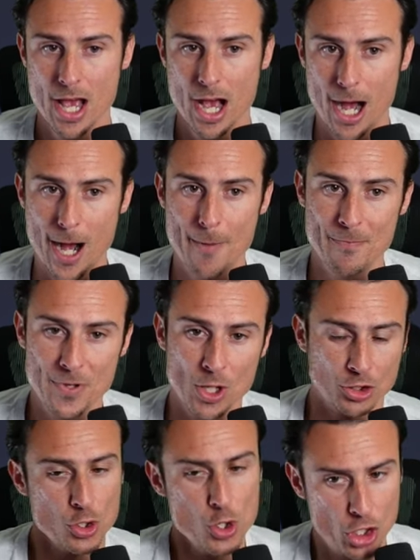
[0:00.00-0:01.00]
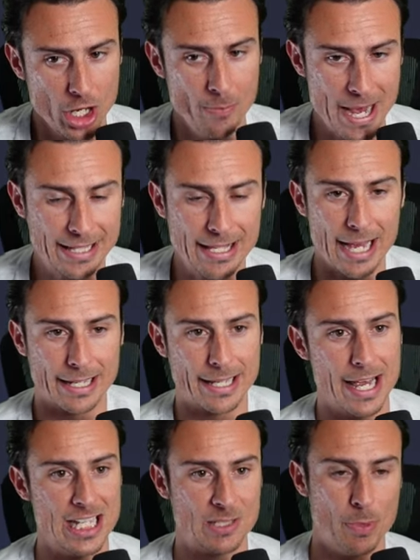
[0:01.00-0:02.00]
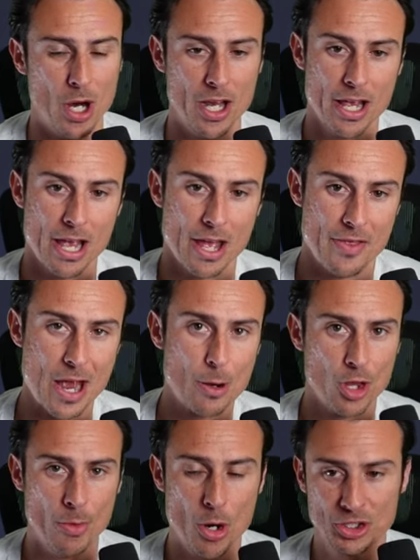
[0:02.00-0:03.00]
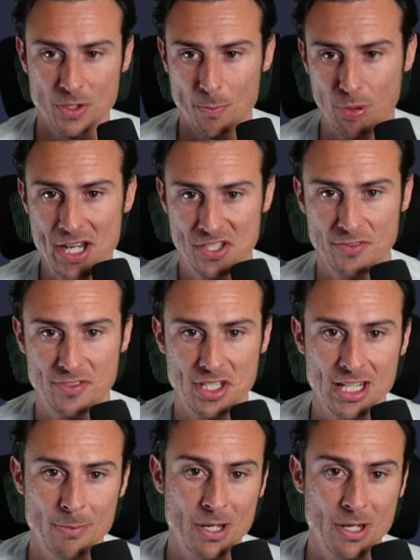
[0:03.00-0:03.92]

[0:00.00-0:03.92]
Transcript: So you could make that case, but they were the most impressive team.